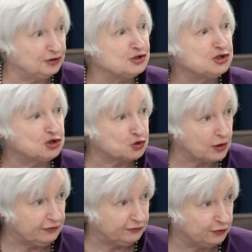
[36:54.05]

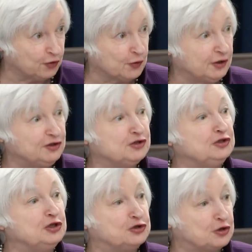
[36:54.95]
straightforward to
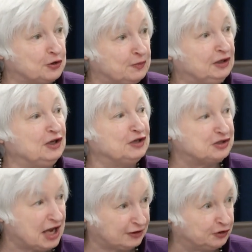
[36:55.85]
determine
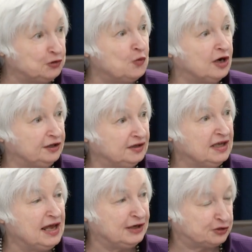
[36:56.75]
exactly what
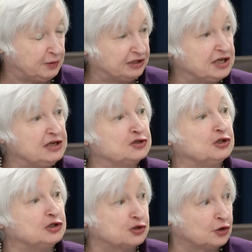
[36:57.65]

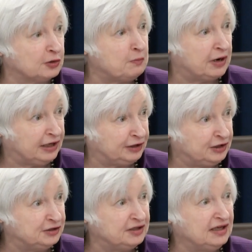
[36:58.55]
expectations are
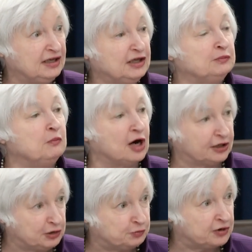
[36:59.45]
embodied in
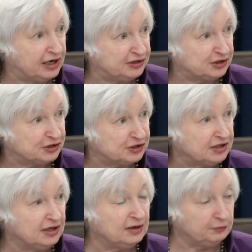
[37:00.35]
market prices,
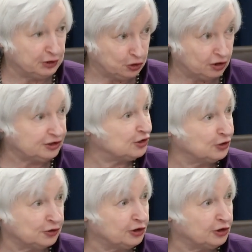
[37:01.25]
because there are